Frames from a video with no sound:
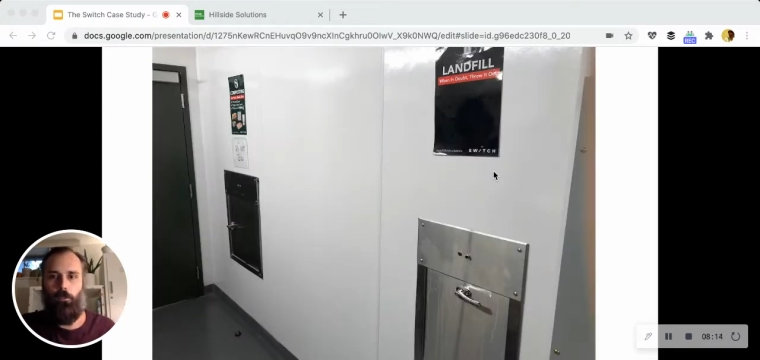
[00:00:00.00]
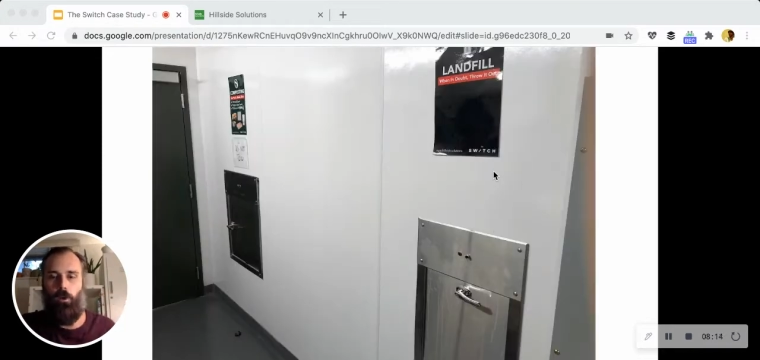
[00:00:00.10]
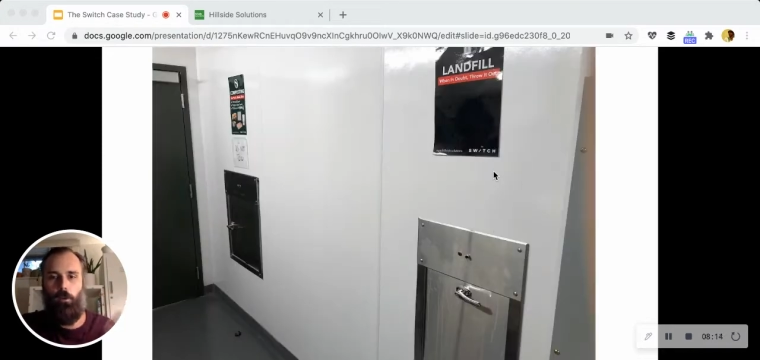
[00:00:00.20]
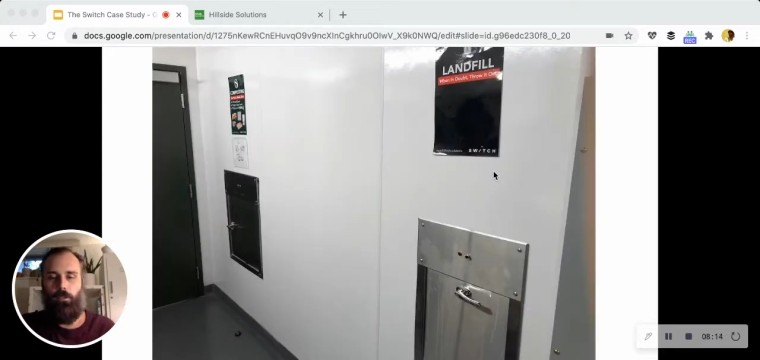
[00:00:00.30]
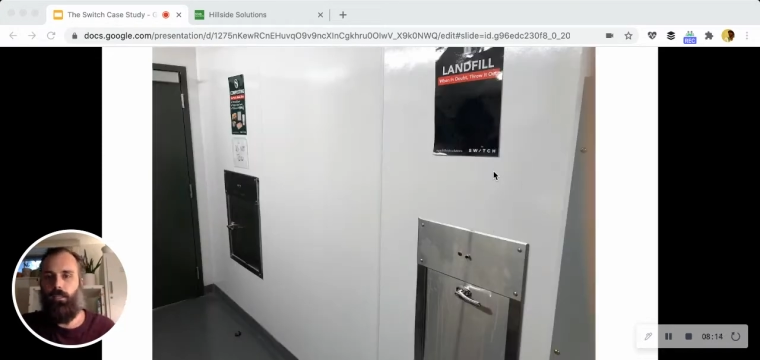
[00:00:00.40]
the
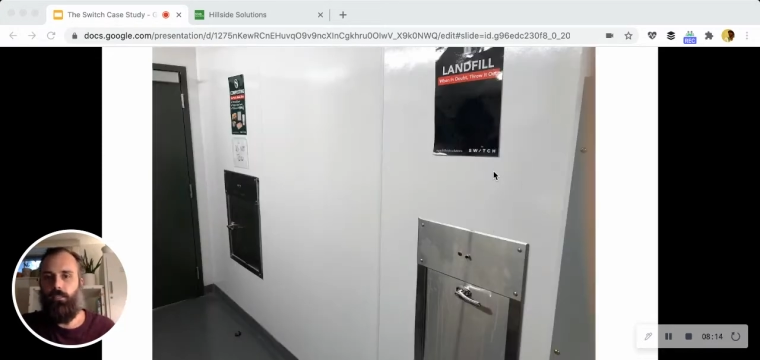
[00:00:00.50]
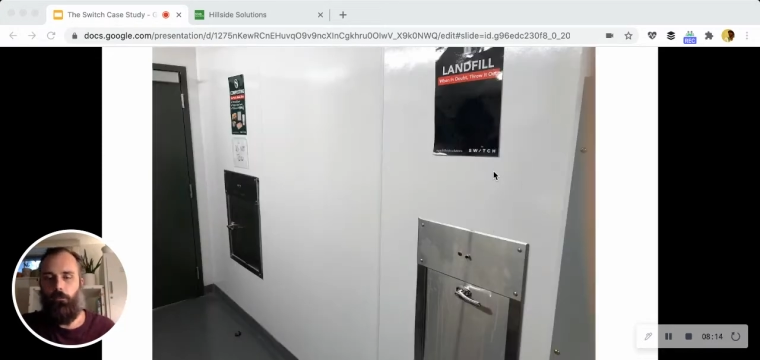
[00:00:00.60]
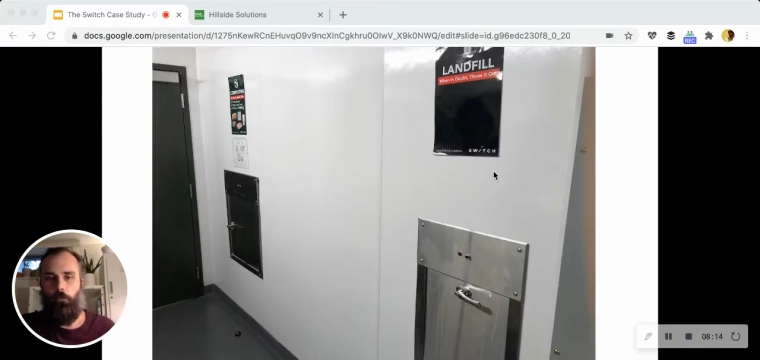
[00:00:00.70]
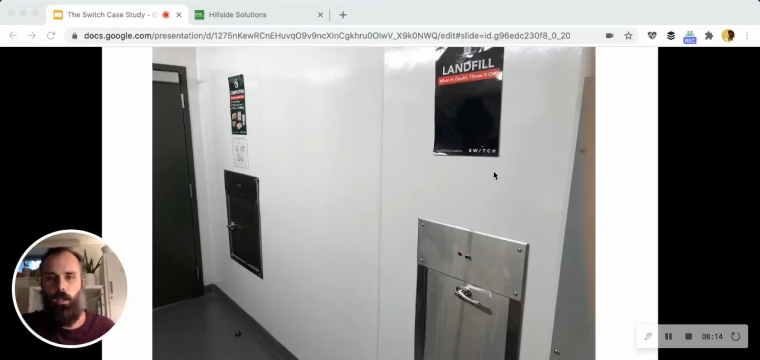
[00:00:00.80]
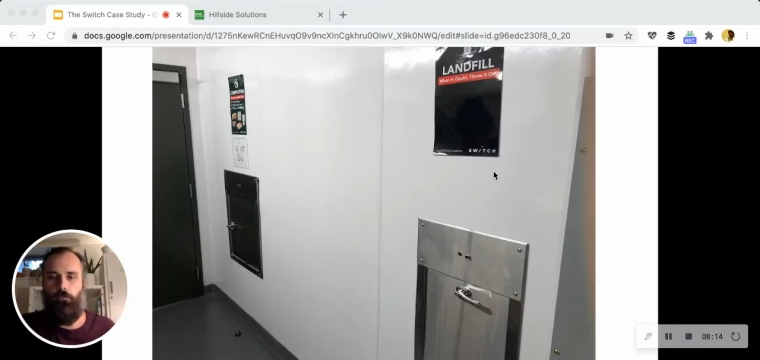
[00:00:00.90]
apartment tenants
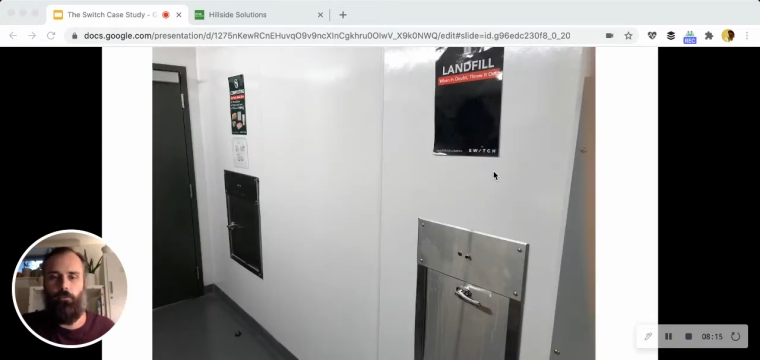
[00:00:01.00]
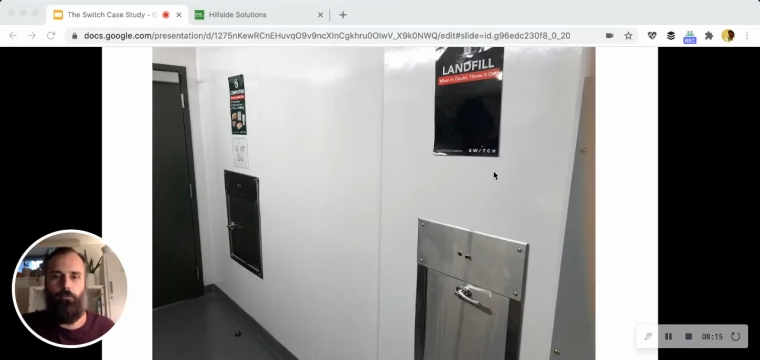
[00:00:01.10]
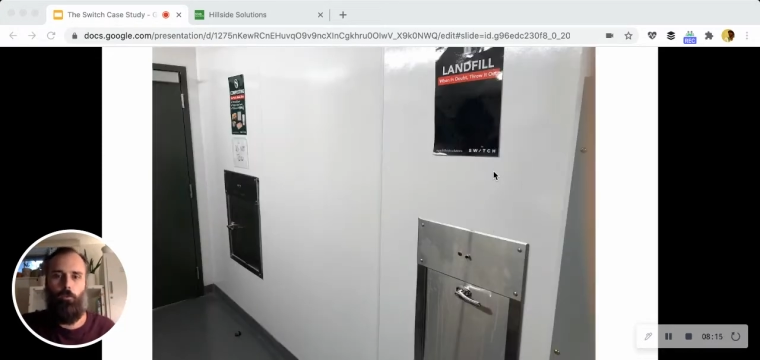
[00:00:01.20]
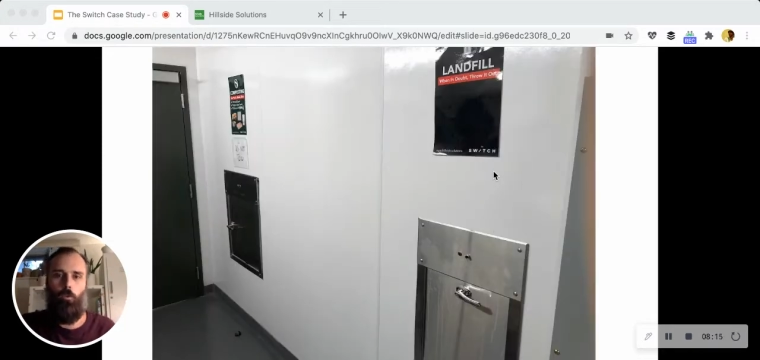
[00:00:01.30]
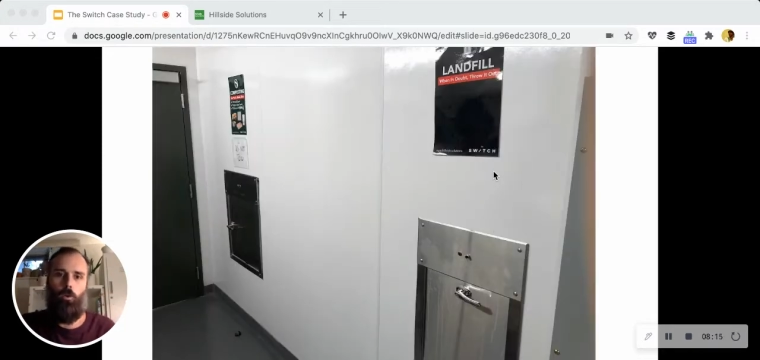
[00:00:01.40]
above and
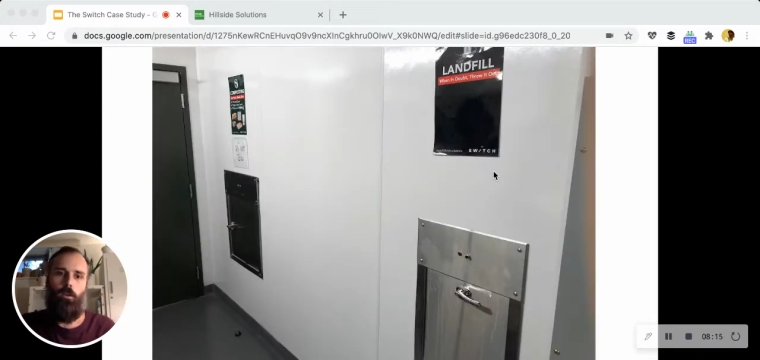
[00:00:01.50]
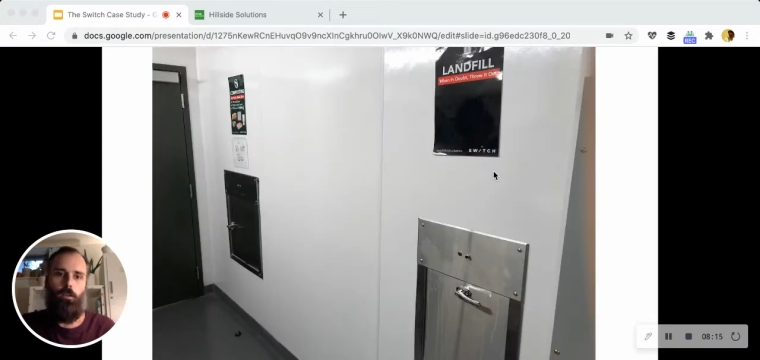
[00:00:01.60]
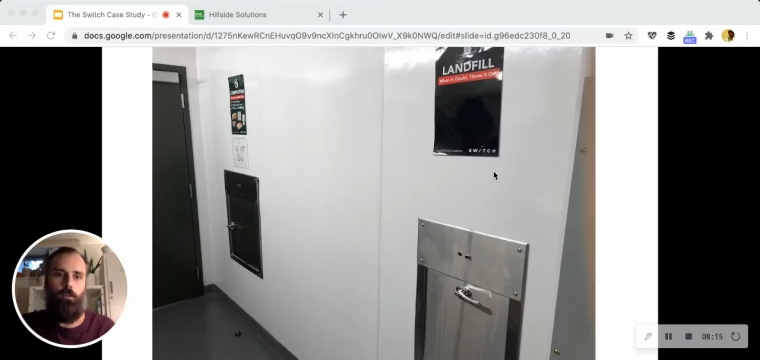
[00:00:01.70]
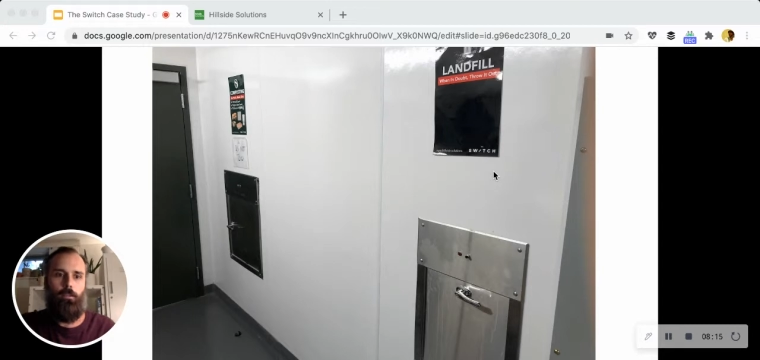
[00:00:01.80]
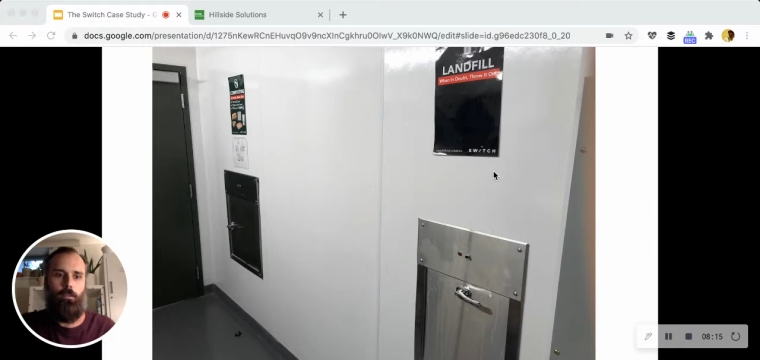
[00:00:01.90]
for
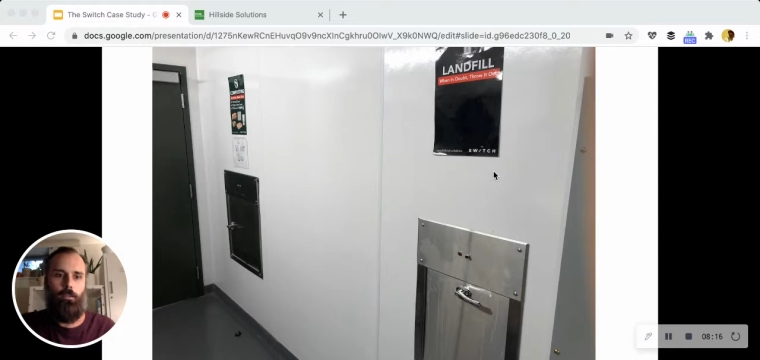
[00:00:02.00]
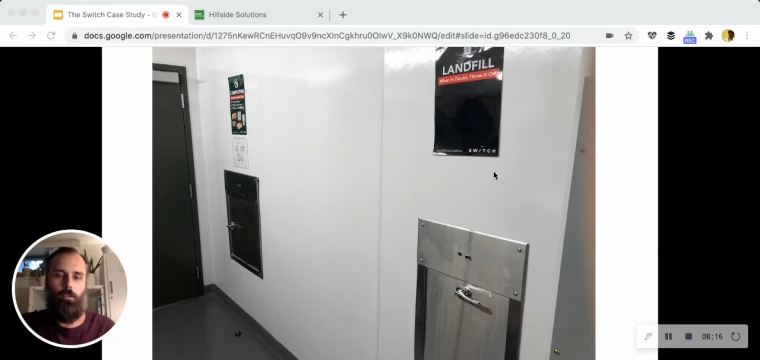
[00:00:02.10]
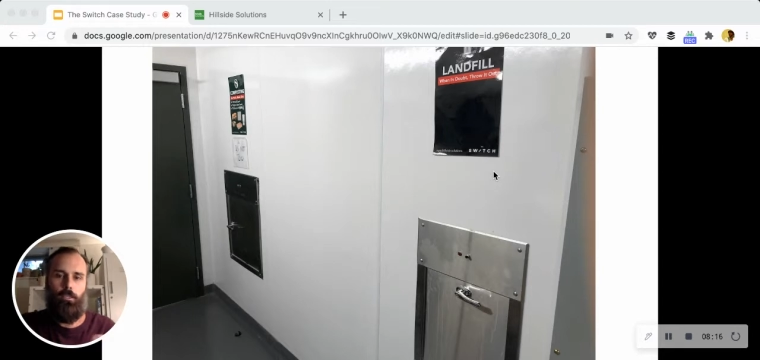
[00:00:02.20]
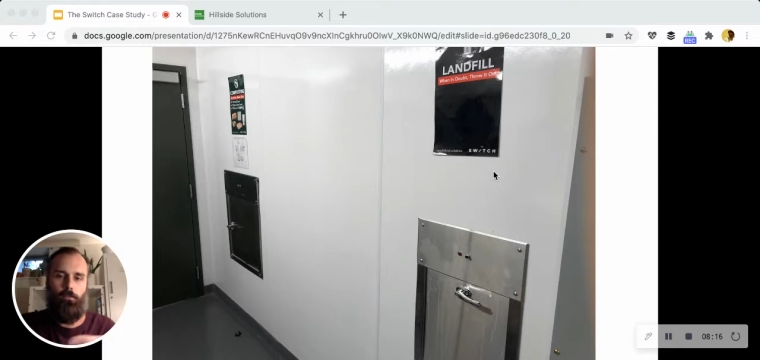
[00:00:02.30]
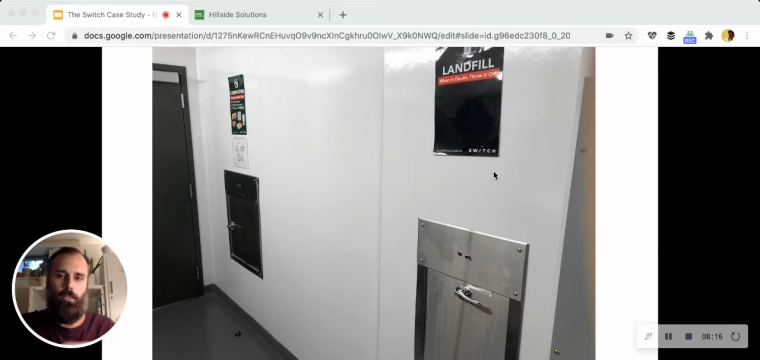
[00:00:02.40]

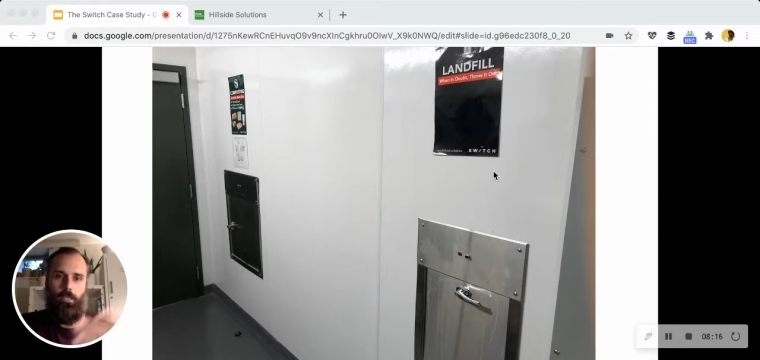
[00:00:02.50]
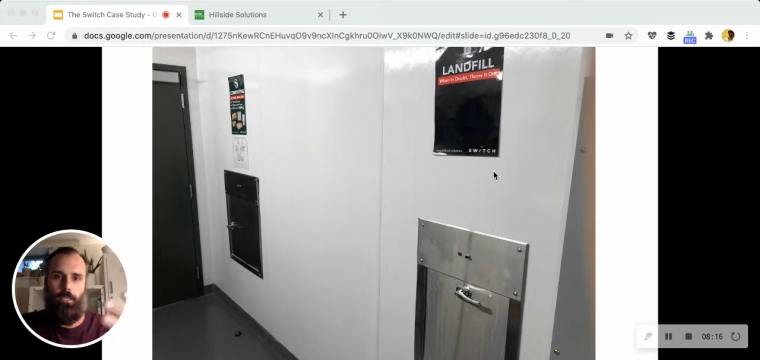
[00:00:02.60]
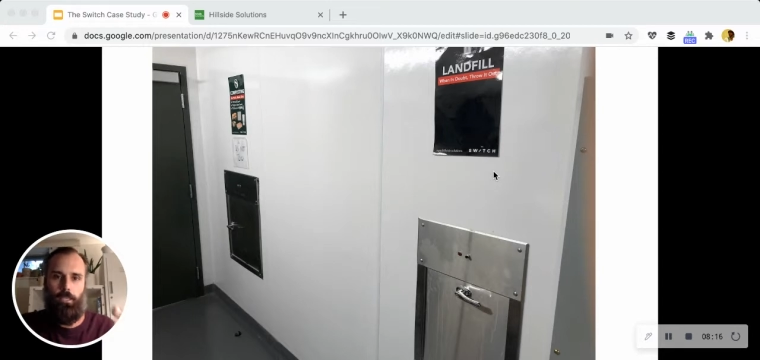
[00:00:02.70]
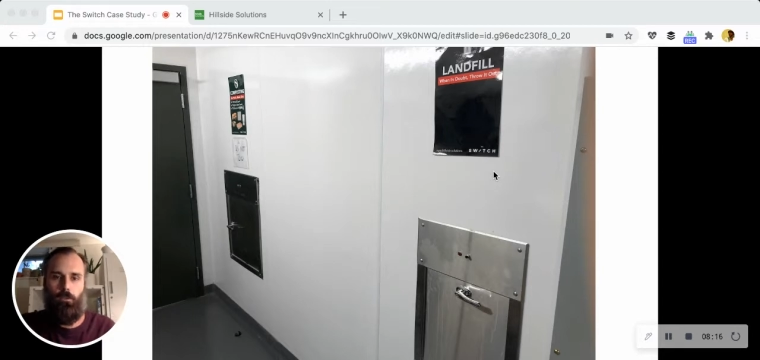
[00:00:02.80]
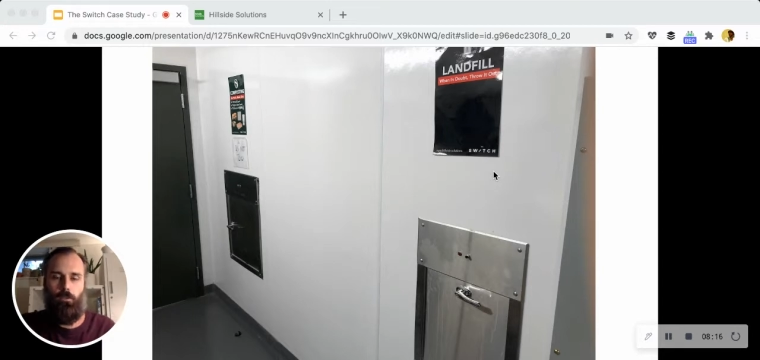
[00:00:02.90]
this facility
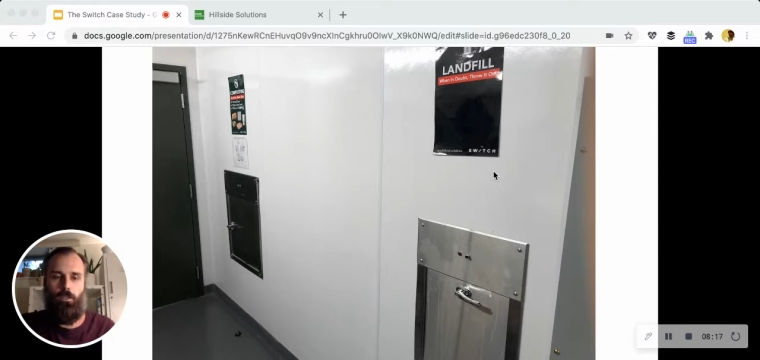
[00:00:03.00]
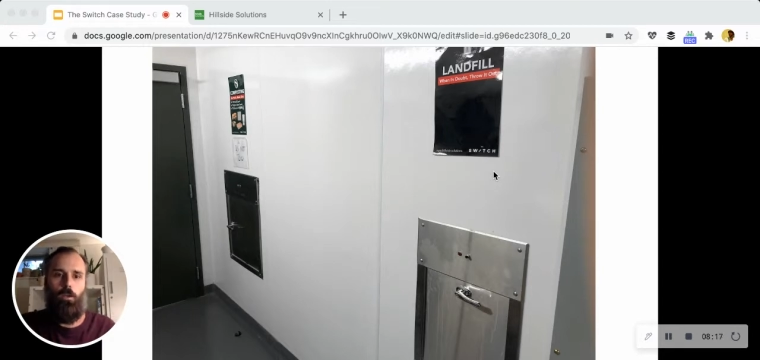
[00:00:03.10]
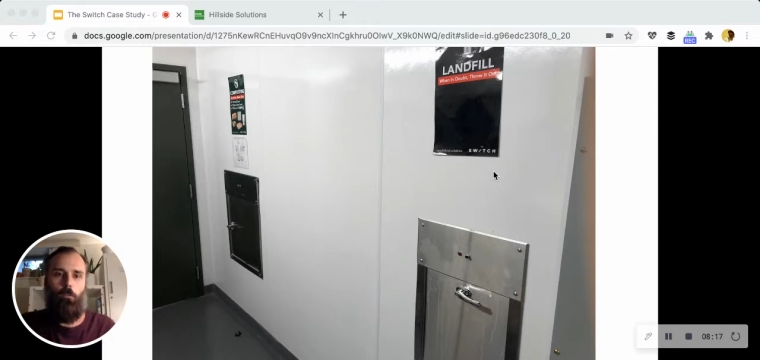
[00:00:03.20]
to use,